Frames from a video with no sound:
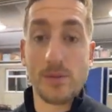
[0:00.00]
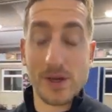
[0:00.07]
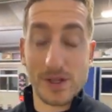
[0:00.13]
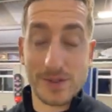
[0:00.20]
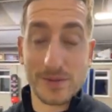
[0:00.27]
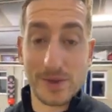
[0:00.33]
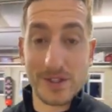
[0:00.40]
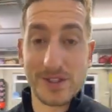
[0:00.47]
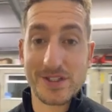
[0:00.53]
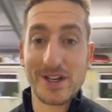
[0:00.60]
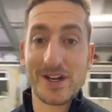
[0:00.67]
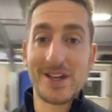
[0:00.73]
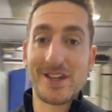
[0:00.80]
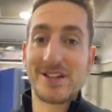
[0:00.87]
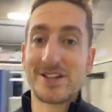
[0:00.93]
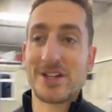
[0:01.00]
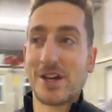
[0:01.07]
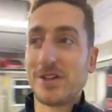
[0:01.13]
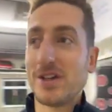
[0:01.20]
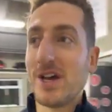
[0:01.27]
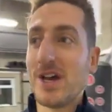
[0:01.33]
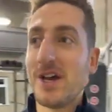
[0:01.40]
there's one study that
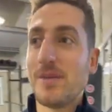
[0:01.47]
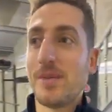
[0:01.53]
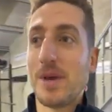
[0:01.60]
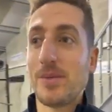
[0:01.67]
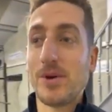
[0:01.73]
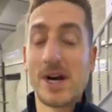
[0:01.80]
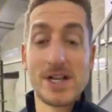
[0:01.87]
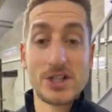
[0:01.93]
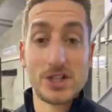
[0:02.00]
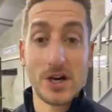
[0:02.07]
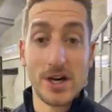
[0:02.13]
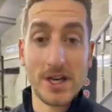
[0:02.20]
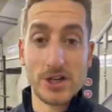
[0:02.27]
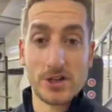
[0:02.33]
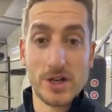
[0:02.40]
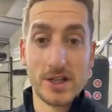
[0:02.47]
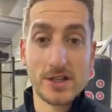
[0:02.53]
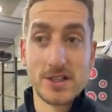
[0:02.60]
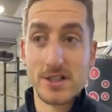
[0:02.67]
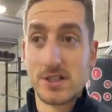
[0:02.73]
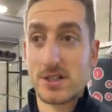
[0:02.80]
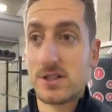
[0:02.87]
showed people who had diet
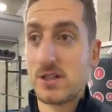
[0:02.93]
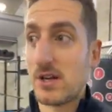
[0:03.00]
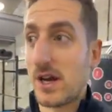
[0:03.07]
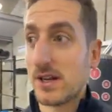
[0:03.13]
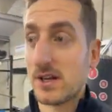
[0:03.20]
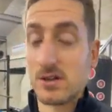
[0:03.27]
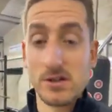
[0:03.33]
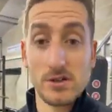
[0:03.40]
drinks, like